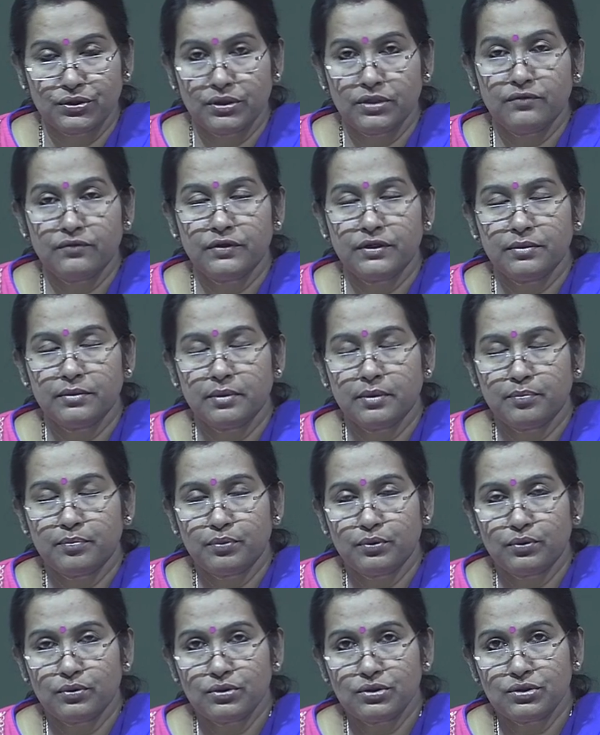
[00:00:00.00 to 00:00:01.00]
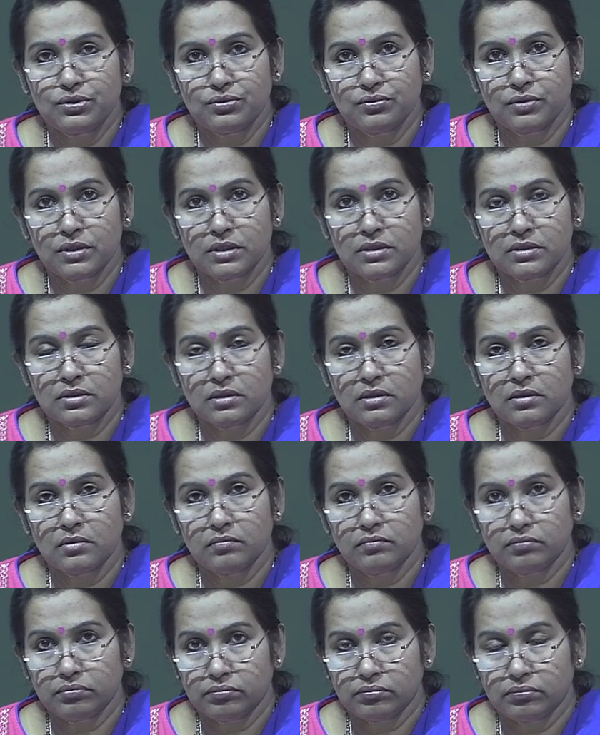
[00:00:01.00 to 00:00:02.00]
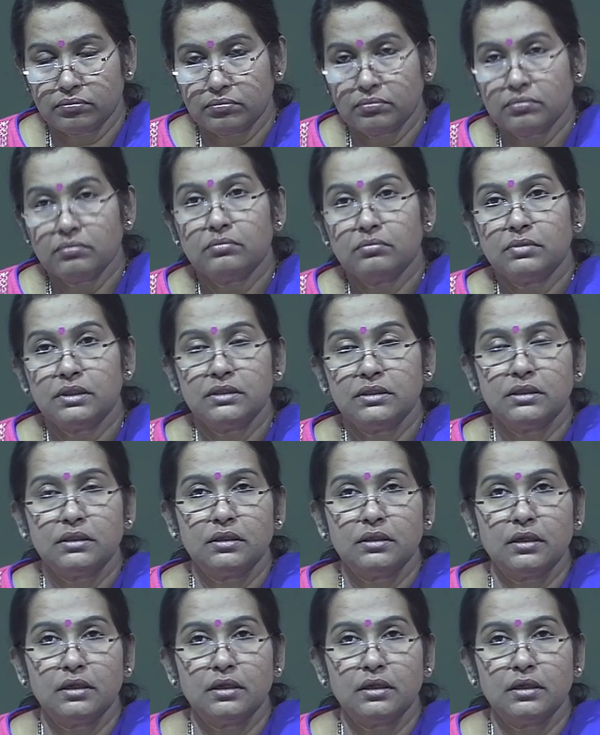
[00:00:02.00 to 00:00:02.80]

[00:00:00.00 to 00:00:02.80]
innovative approach towards teaching